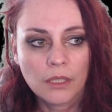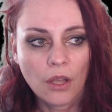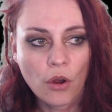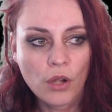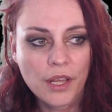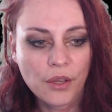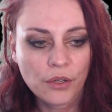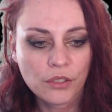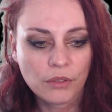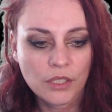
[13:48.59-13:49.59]
earlier
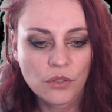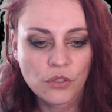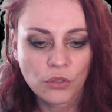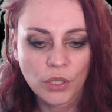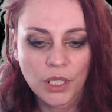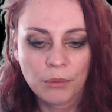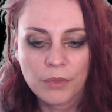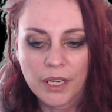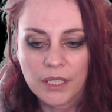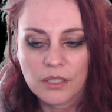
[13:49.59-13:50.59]
during the stream
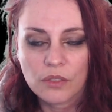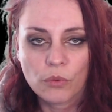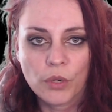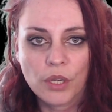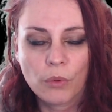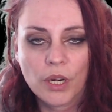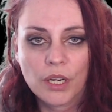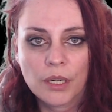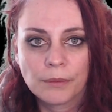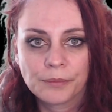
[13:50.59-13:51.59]
that we
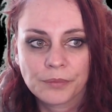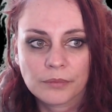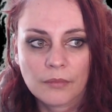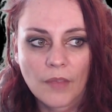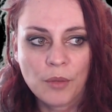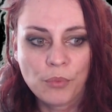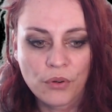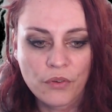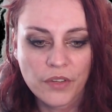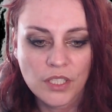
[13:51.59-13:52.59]
were
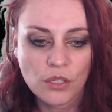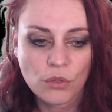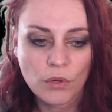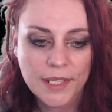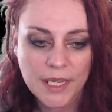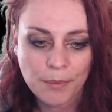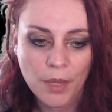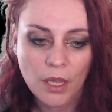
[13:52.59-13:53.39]
improving the tooltip,